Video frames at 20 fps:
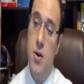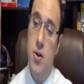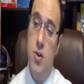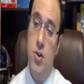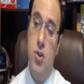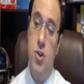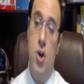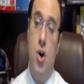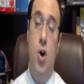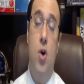
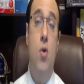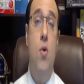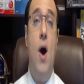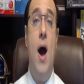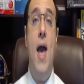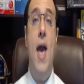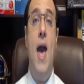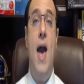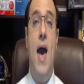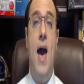So
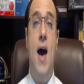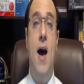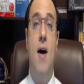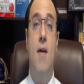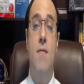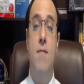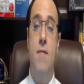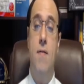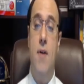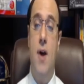I
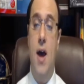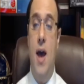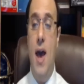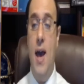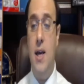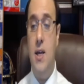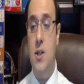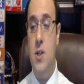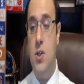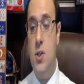have
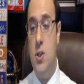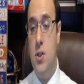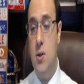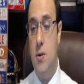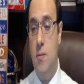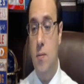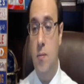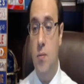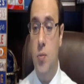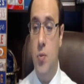
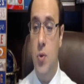x